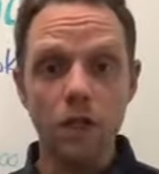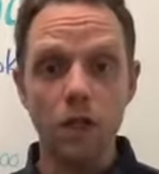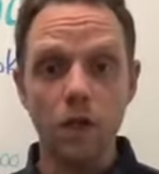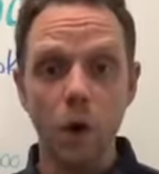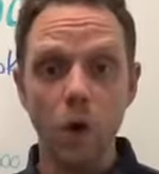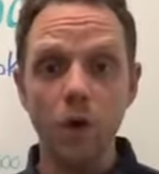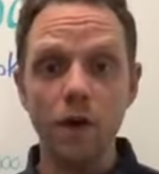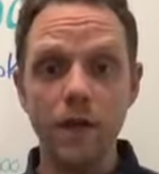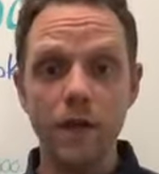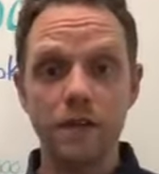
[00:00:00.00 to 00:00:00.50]

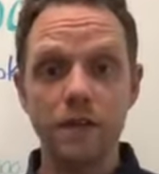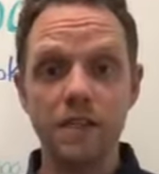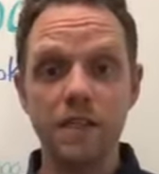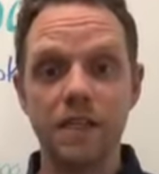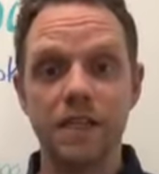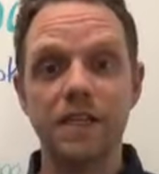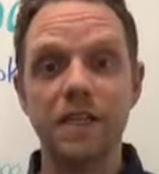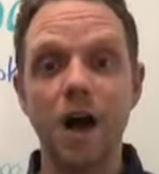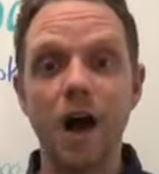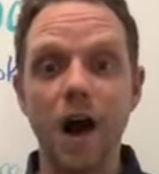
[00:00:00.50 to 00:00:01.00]
goal here is
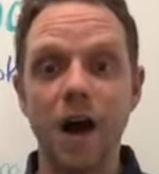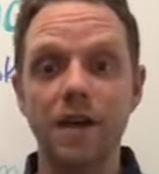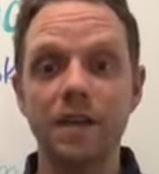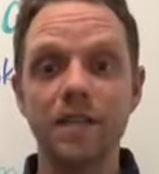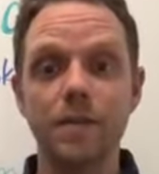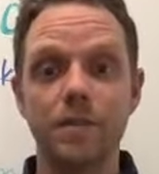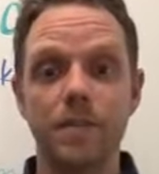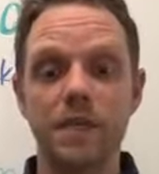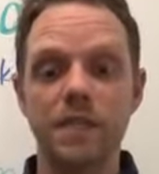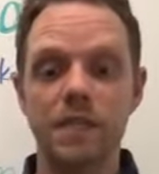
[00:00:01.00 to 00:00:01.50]
to talk to
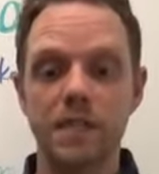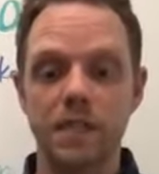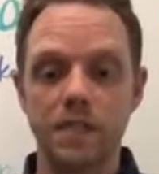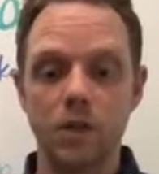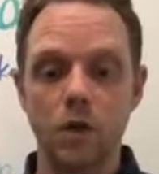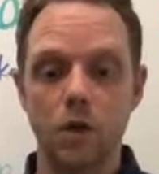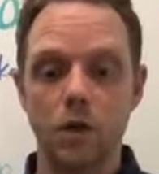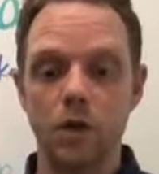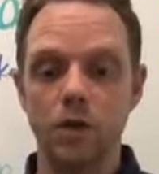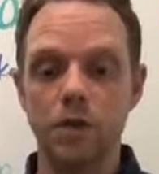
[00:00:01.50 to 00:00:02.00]
business
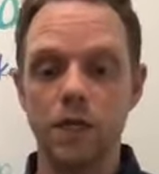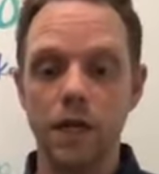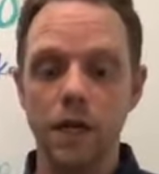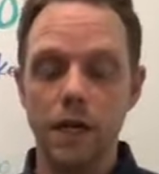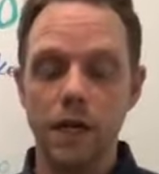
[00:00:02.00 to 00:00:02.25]
owners.